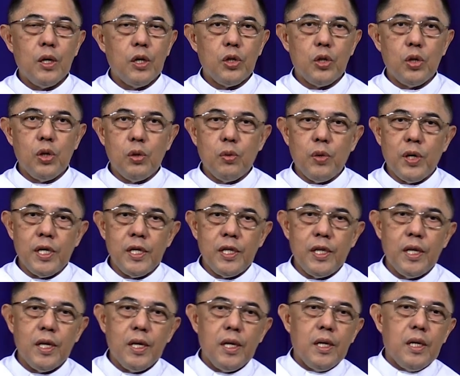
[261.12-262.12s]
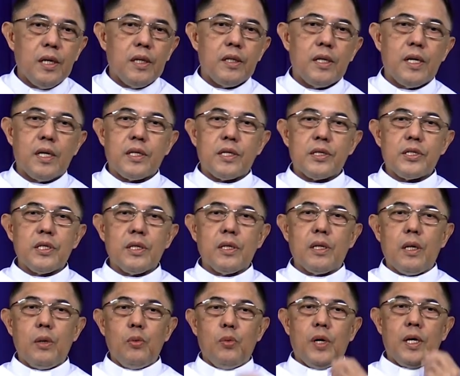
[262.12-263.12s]
No one, not a
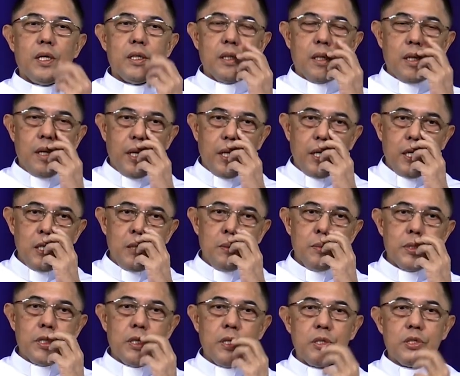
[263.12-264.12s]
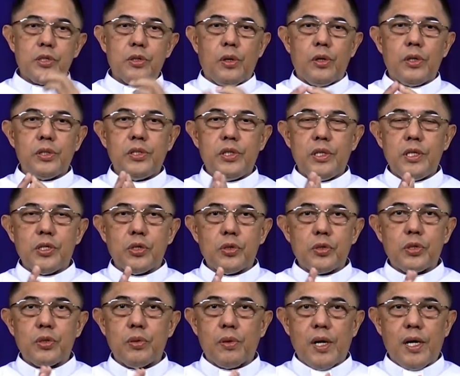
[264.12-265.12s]
single one, claims he saw
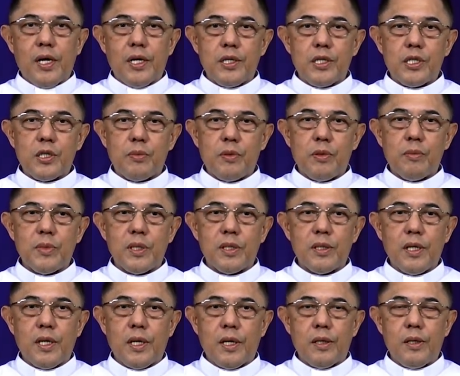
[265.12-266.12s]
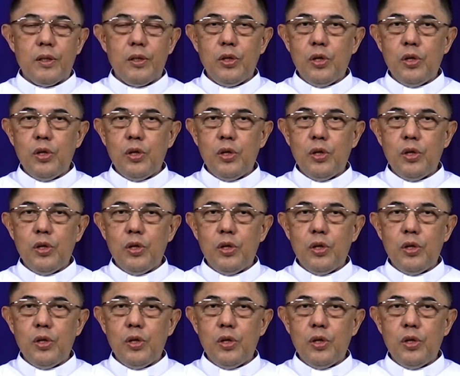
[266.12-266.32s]
Jesus rise from the dead.